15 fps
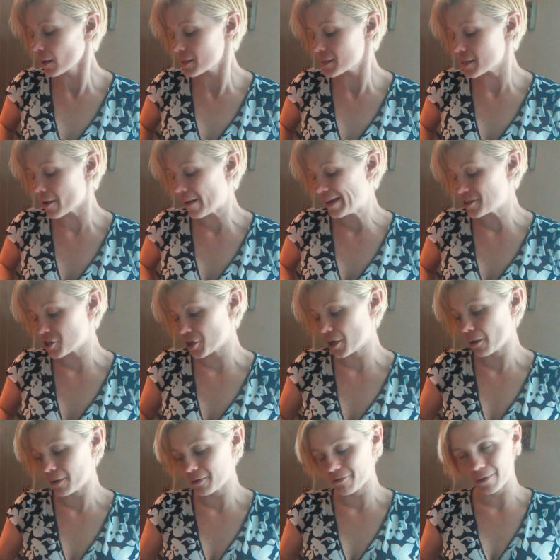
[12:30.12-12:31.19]
So as you're
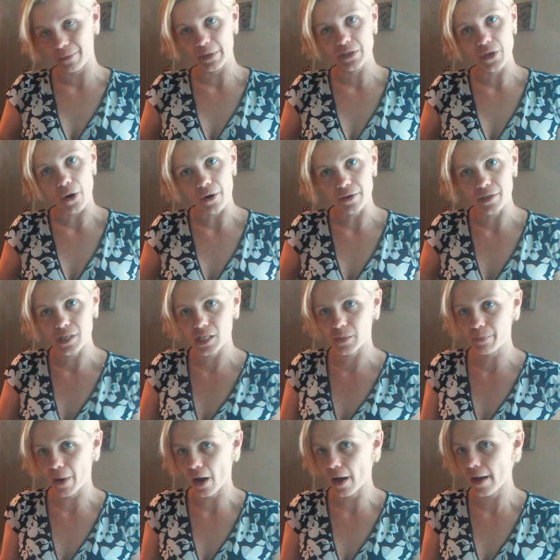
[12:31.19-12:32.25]
going from this hard
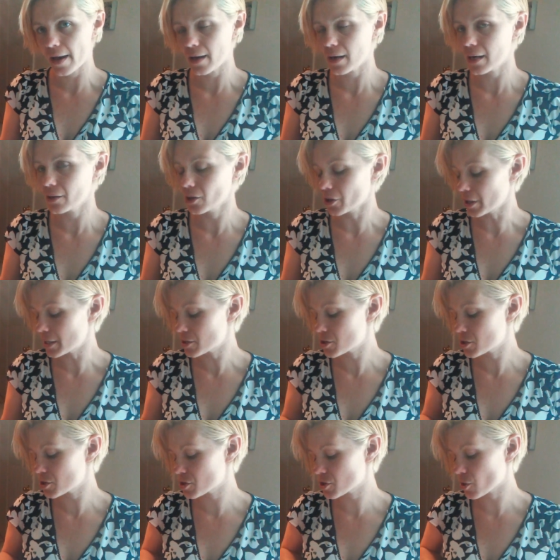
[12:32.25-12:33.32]
spot and learning
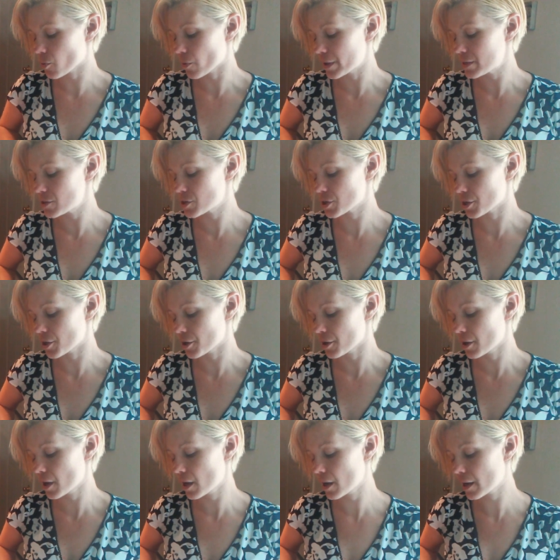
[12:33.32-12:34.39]
to
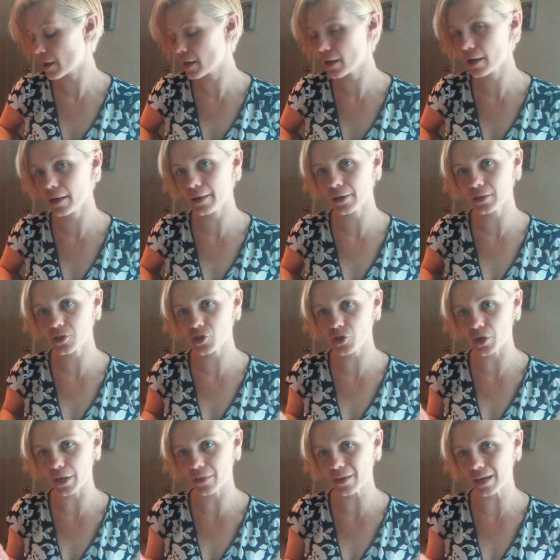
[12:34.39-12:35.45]
surrender,
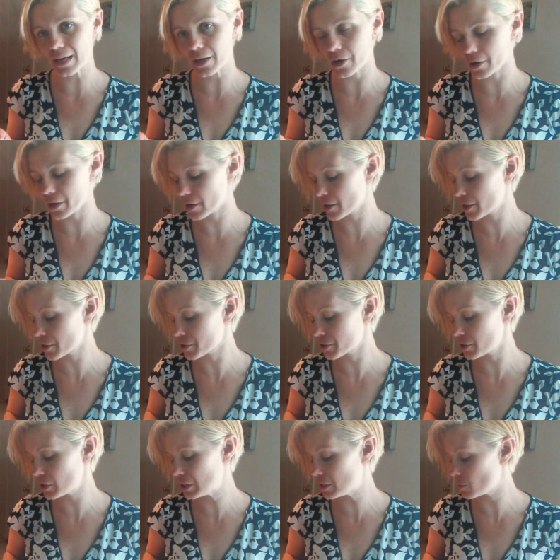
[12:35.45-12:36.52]
strengthening your, your
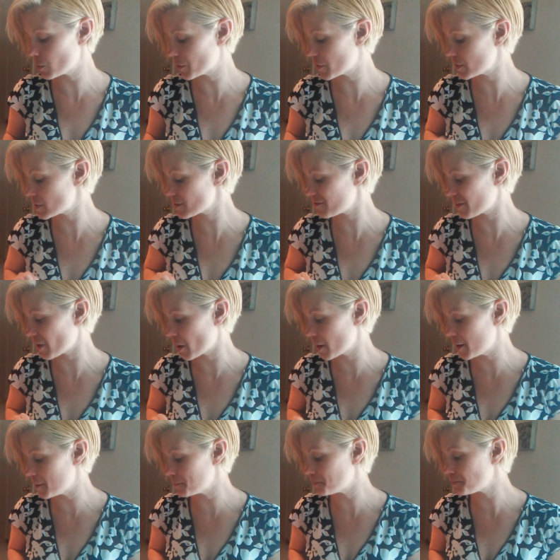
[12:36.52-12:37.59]
union with the
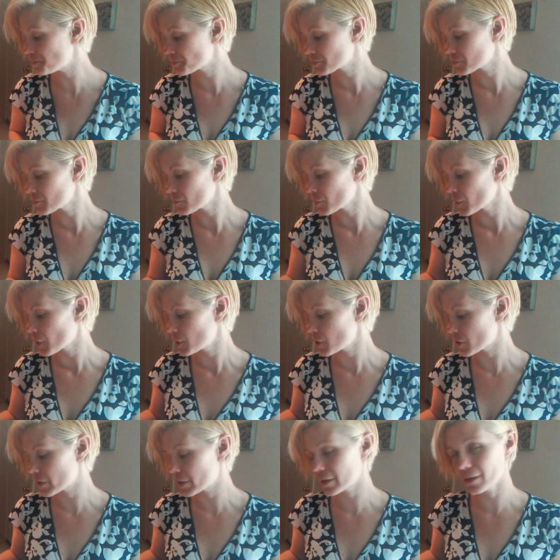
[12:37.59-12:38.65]
divine,
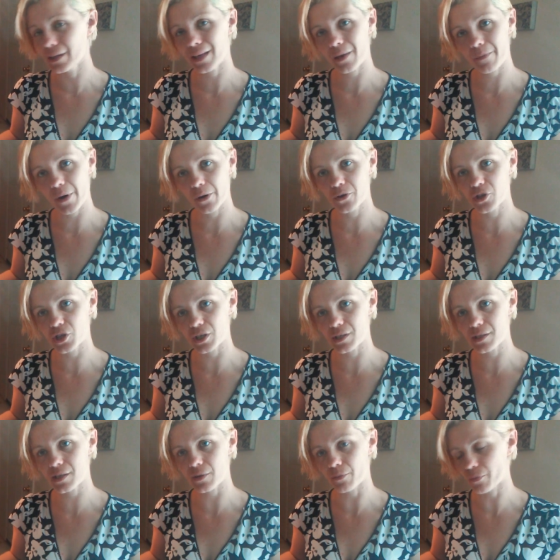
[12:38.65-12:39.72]
you're healing
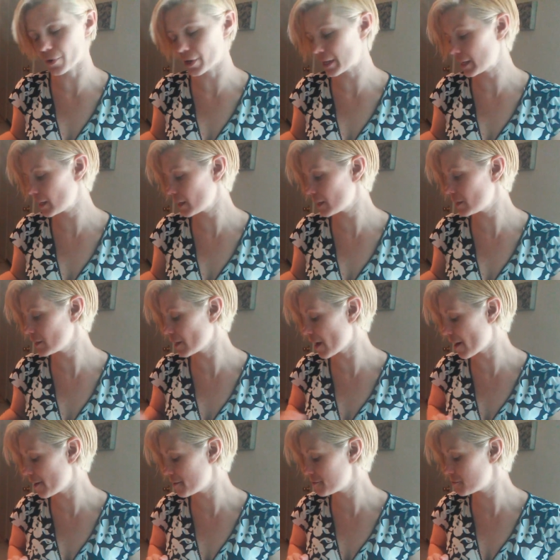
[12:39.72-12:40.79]
emotions and bringing in
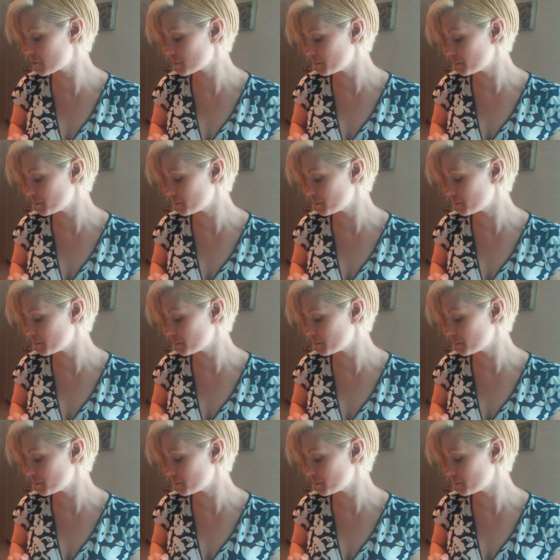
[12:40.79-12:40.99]
love.